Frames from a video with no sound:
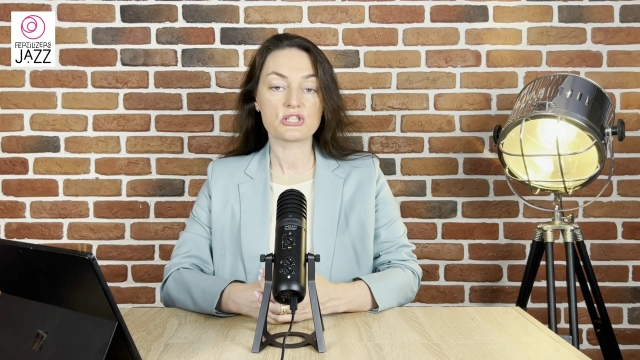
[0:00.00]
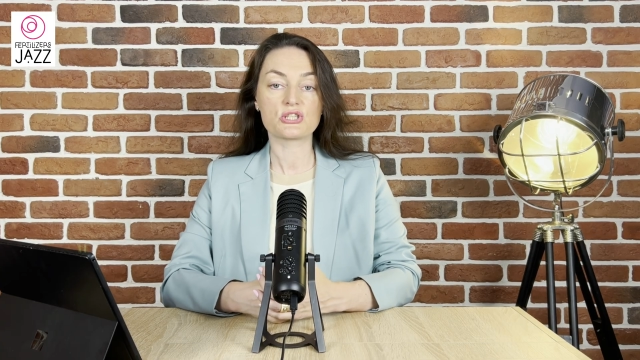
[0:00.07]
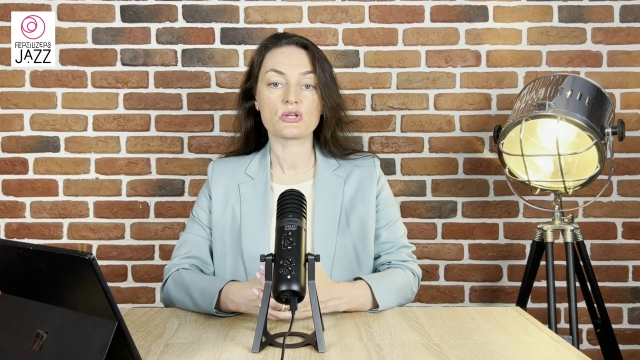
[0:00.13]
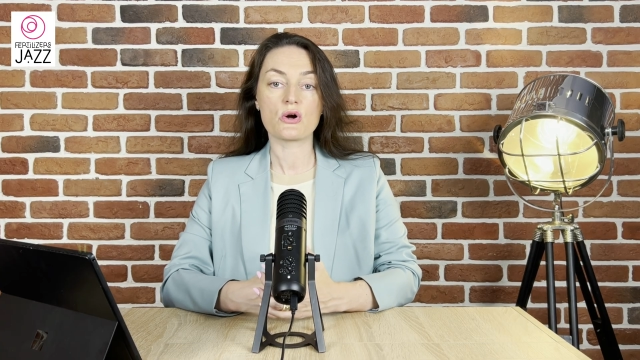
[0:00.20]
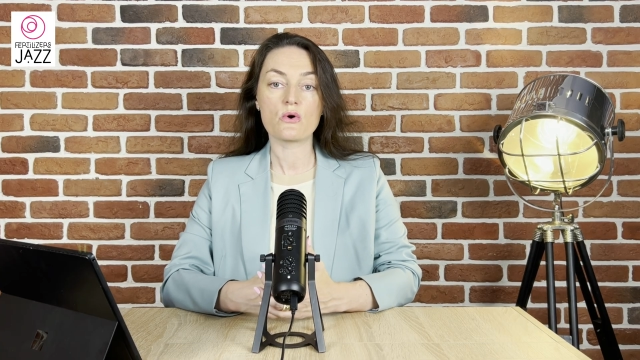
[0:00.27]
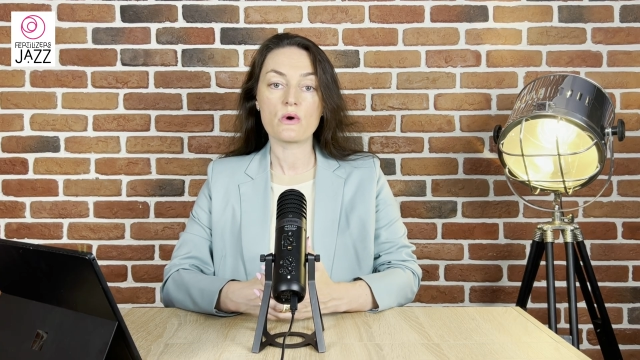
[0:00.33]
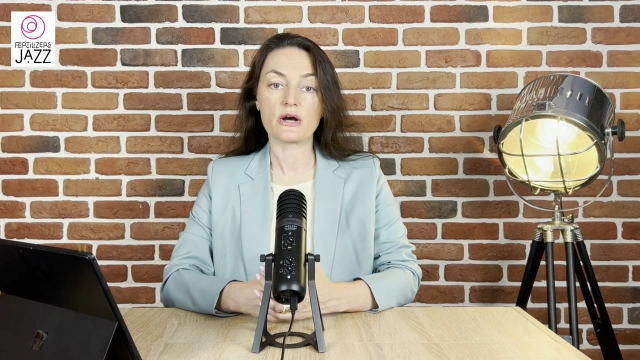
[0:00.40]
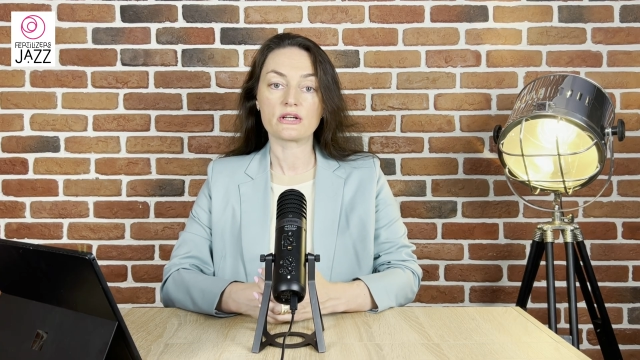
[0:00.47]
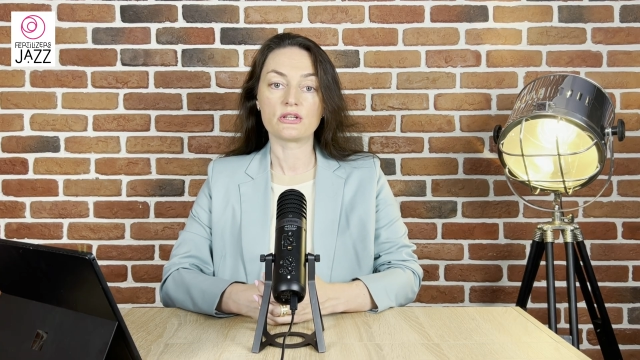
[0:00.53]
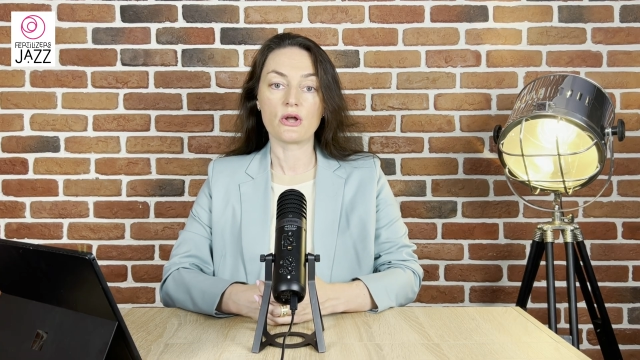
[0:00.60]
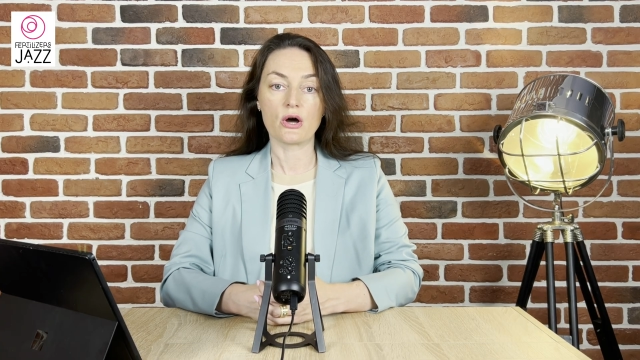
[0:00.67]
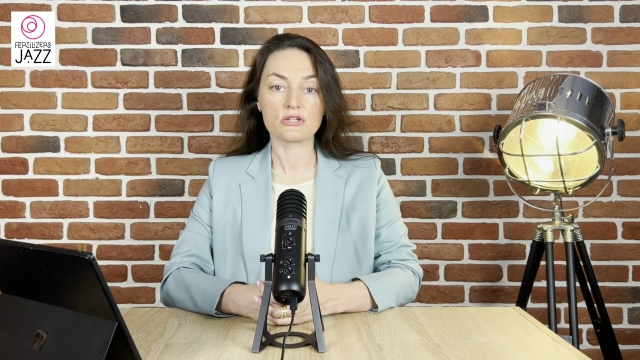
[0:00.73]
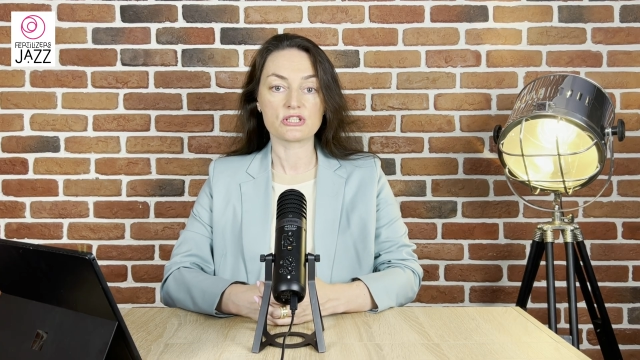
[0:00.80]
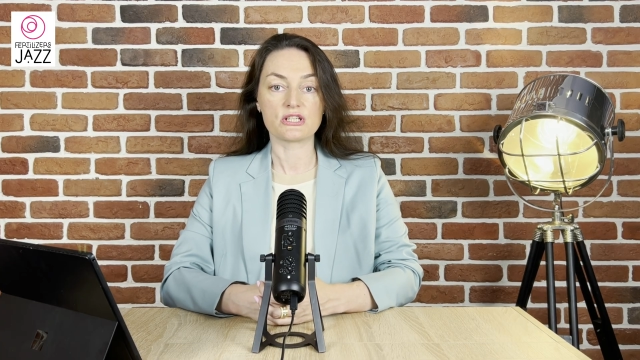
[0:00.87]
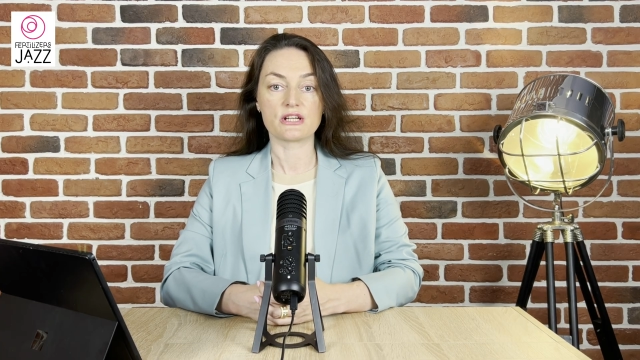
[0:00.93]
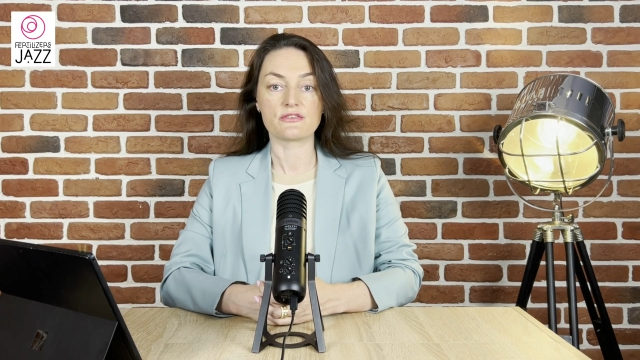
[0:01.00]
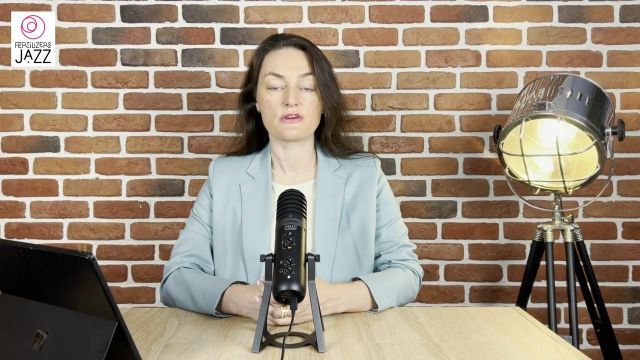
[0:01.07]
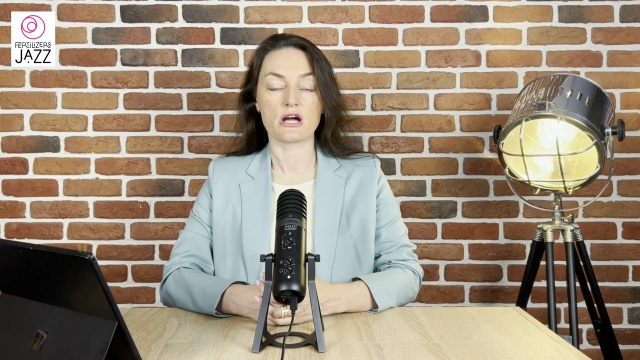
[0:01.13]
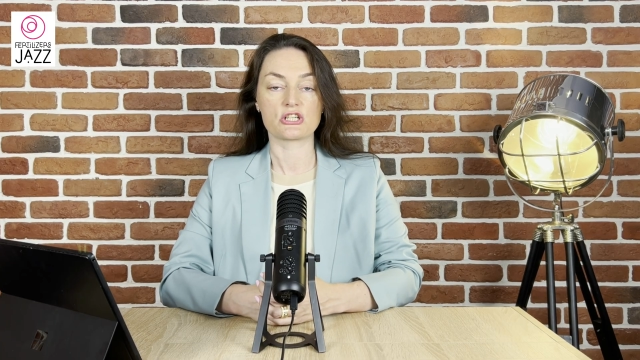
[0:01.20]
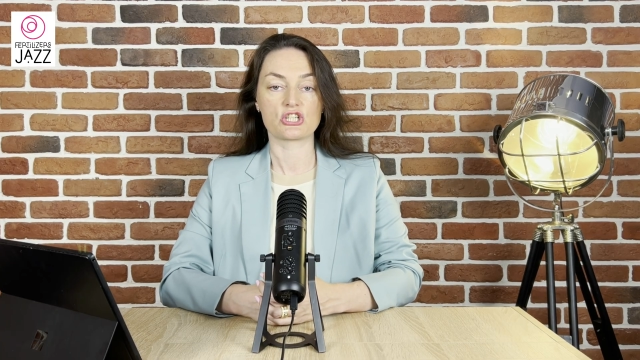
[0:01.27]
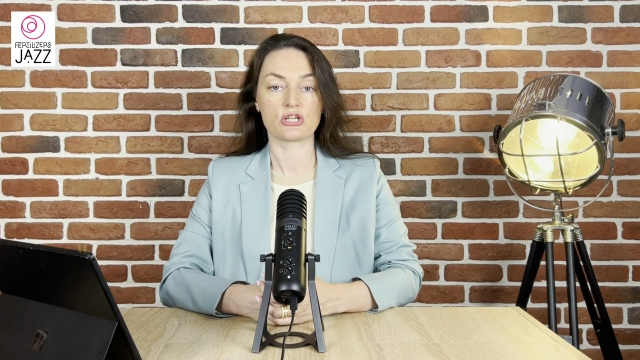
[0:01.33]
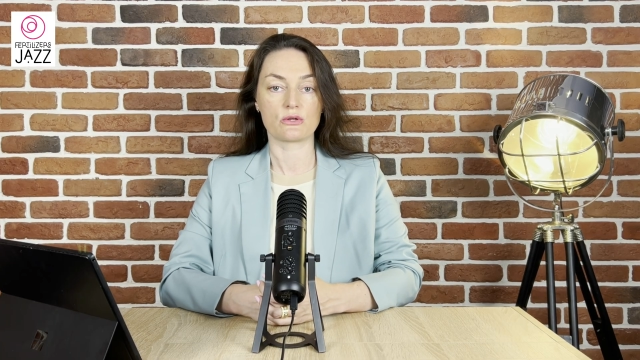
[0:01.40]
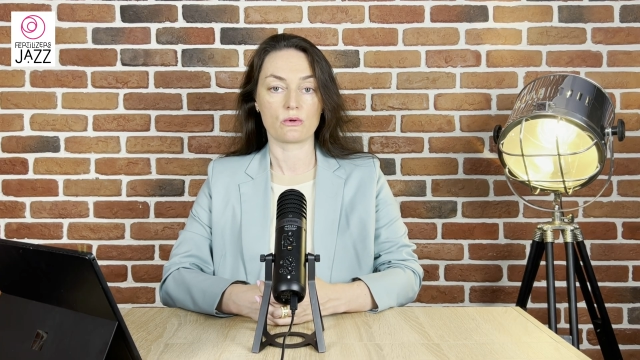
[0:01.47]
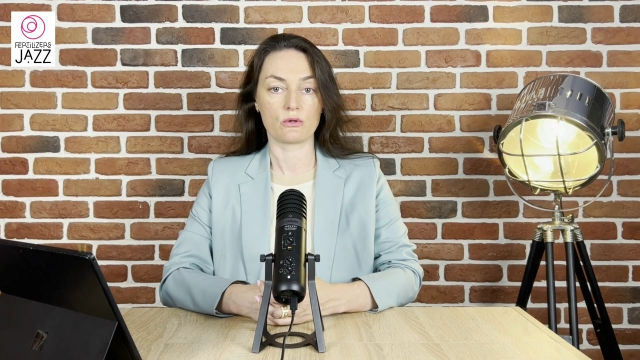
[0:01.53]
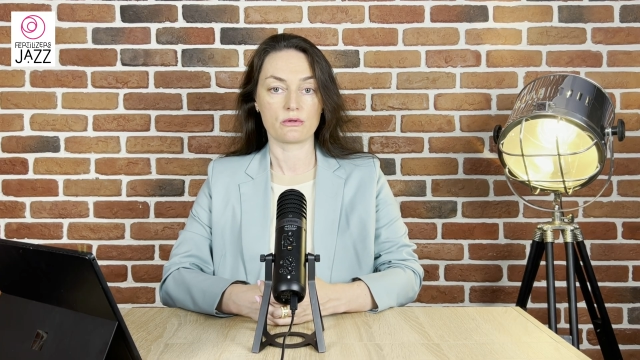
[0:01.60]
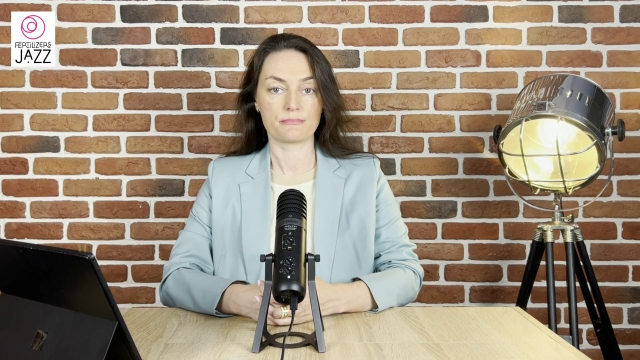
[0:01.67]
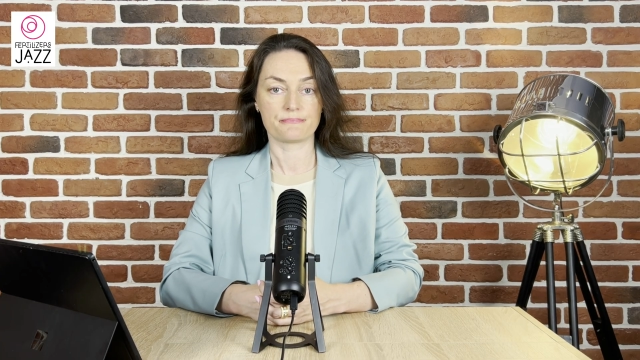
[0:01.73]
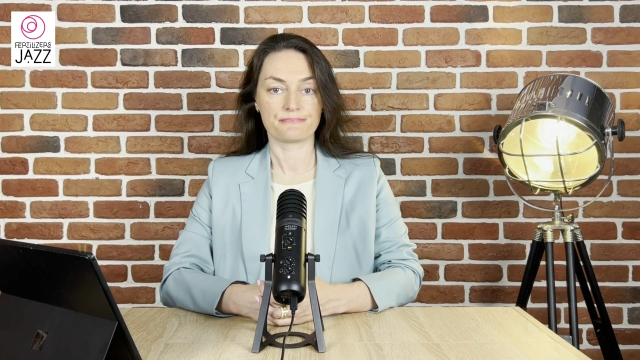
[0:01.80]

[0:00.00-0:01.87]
so are not in a rush at all.